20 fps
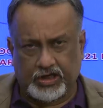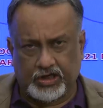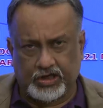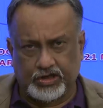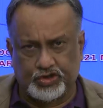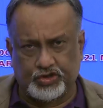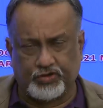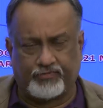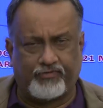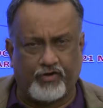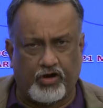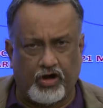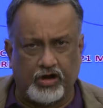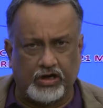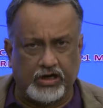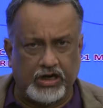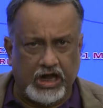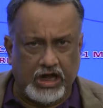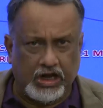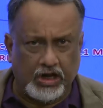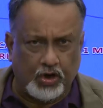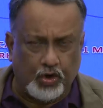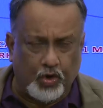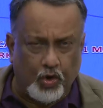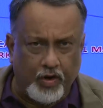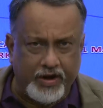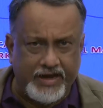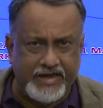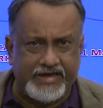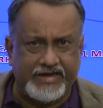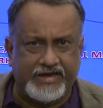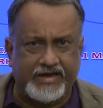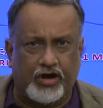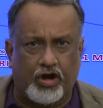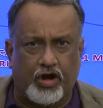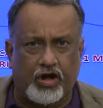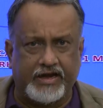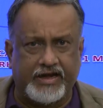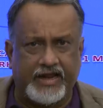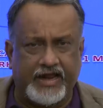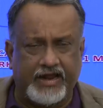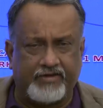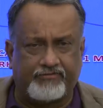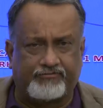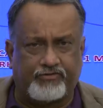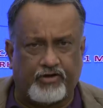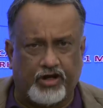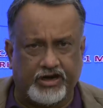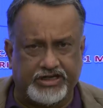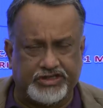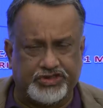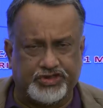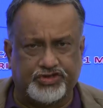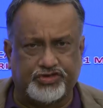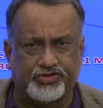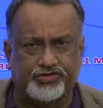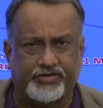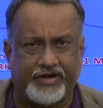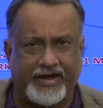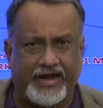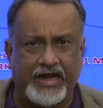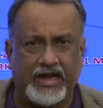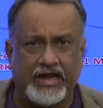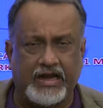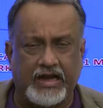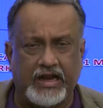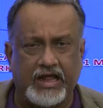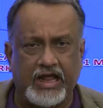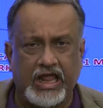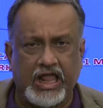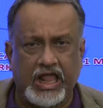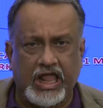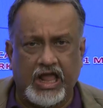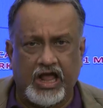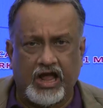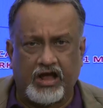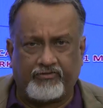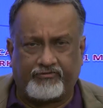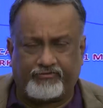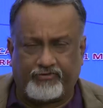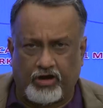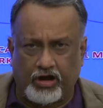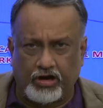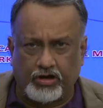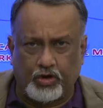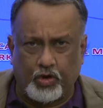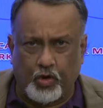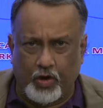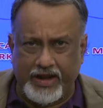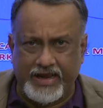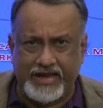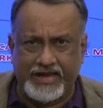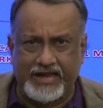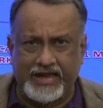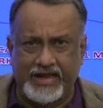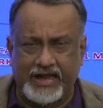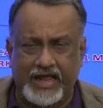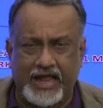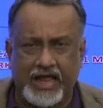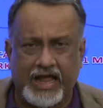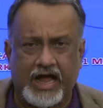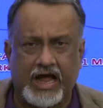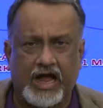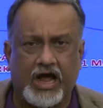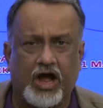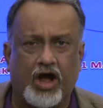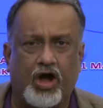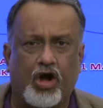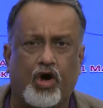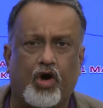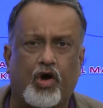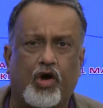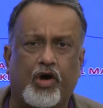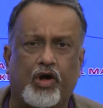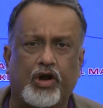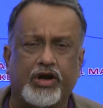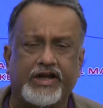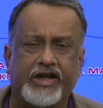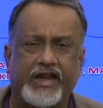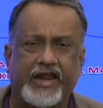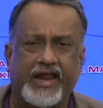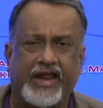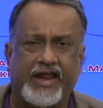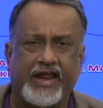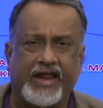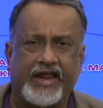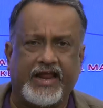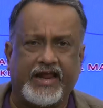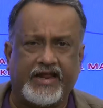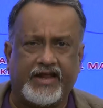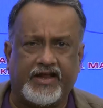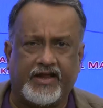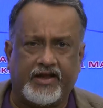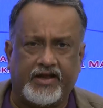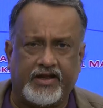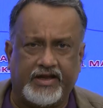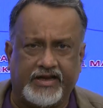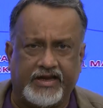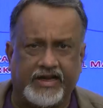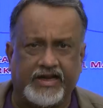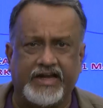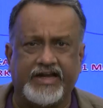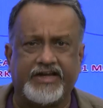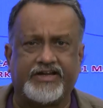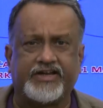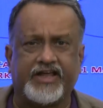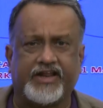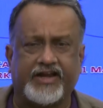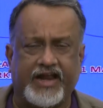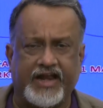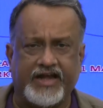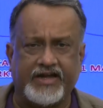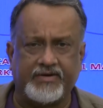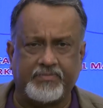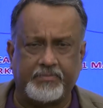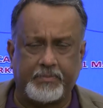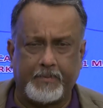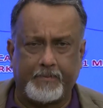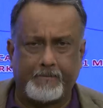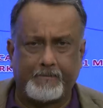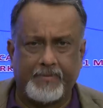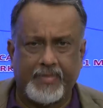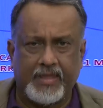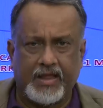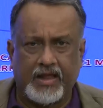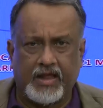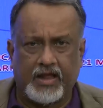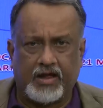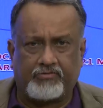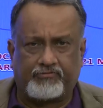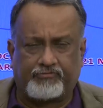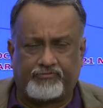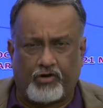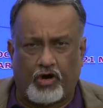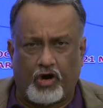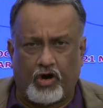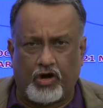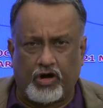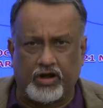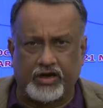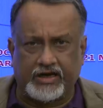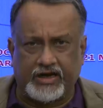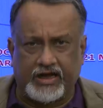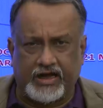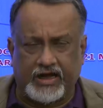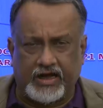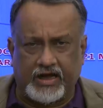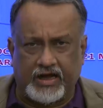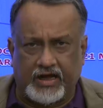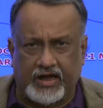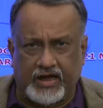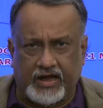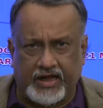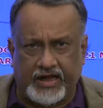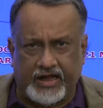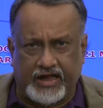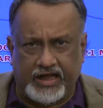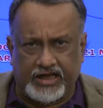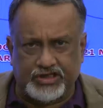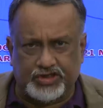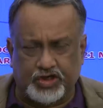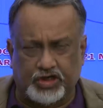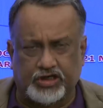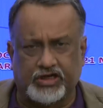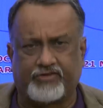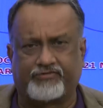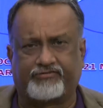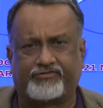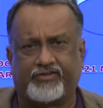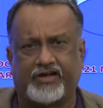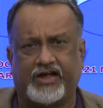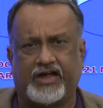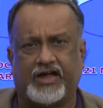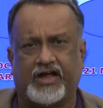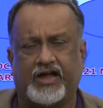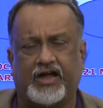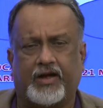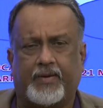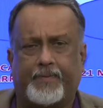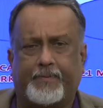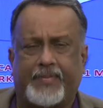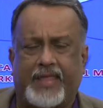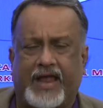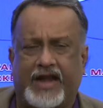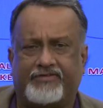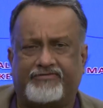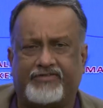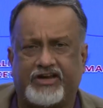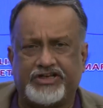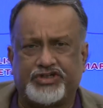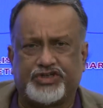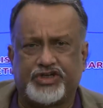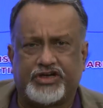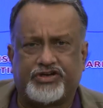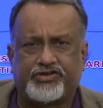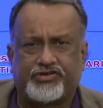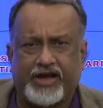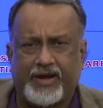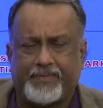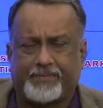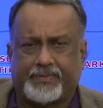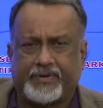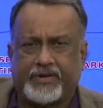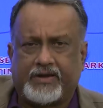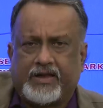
So, for going on a forest trail, for going on a hilly terrain, for a sort of adventure trip,